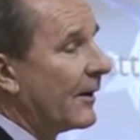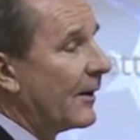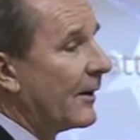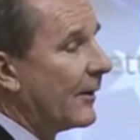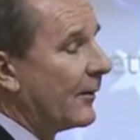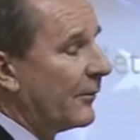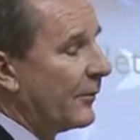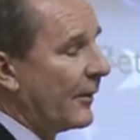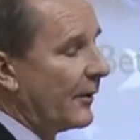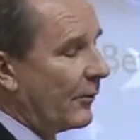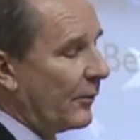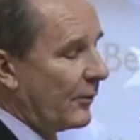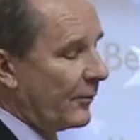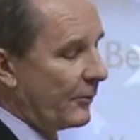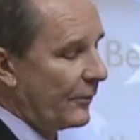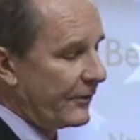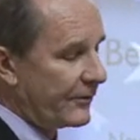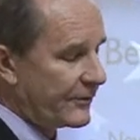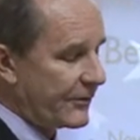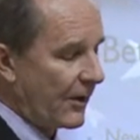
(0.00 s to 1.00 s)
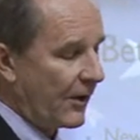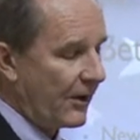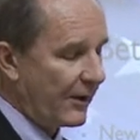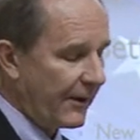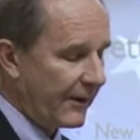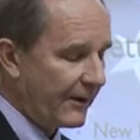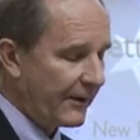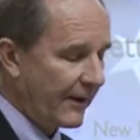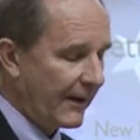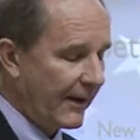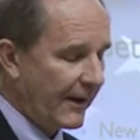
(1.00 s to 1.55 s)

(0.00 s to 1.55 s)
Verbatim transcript: Uh, but when we started the